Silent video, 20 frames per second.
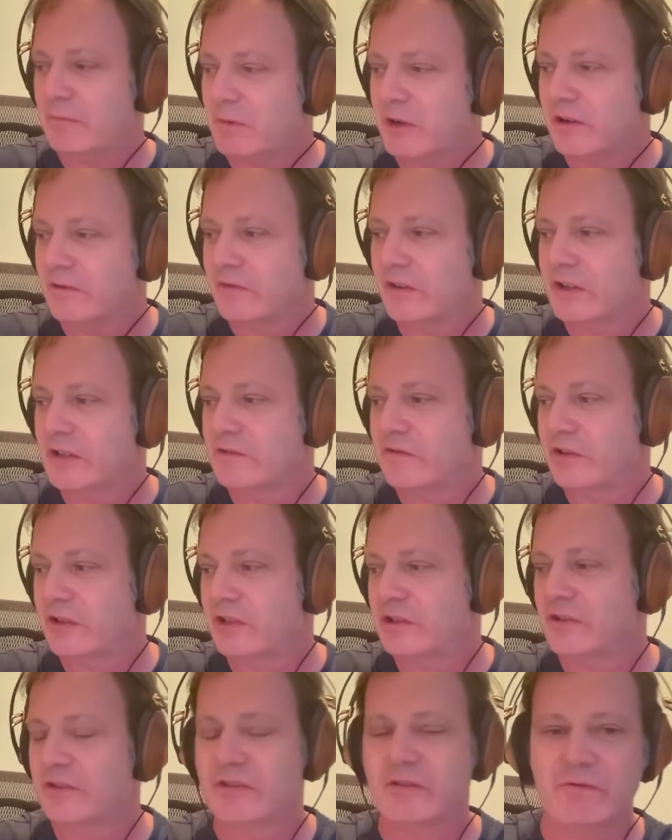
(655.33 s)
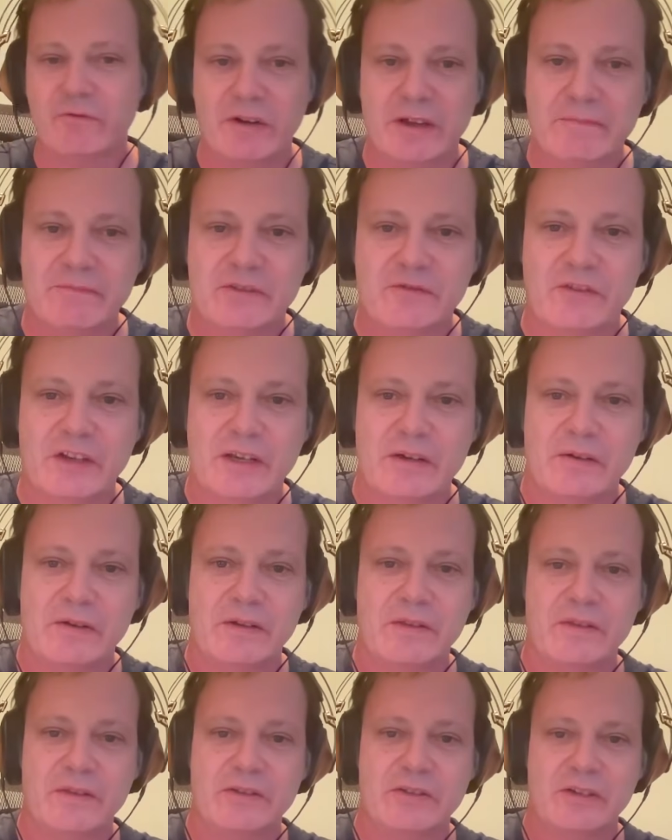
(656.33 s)
one of those versions of
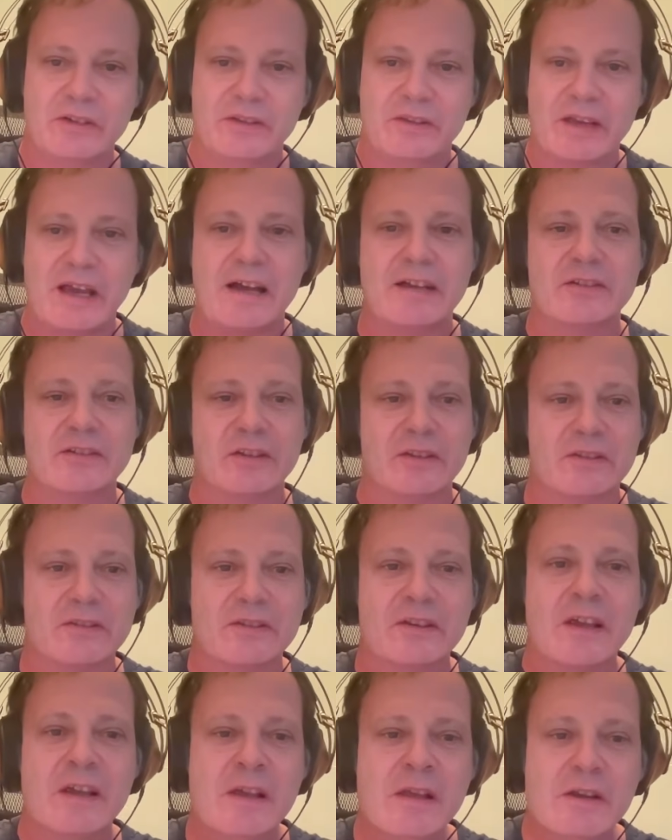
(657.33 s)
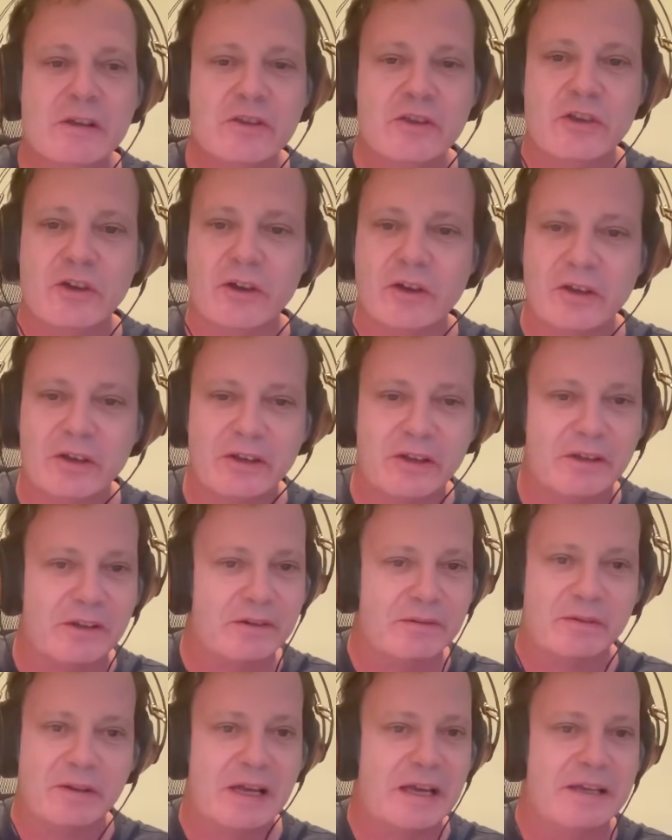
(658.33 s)
WebSphere in the 2000s,
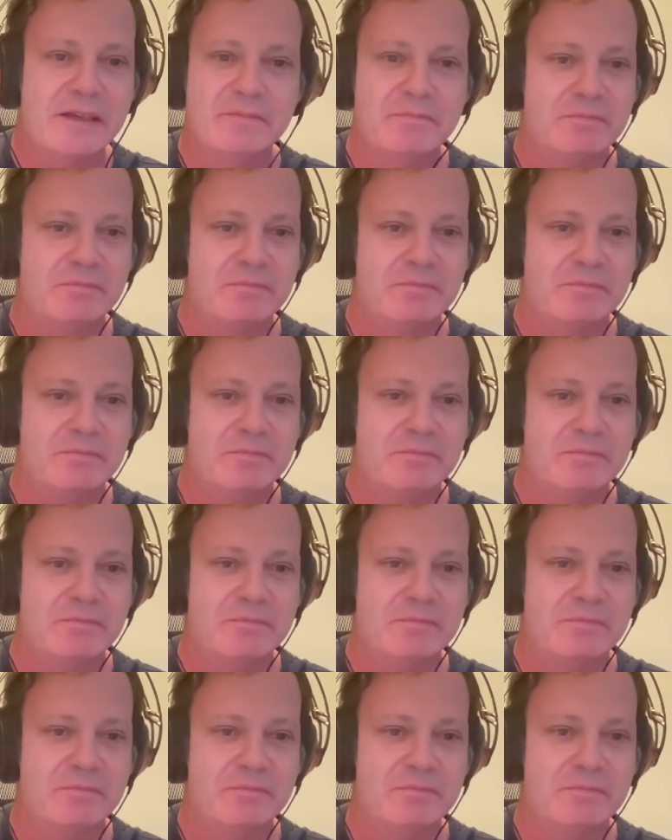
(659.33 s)
Jurgen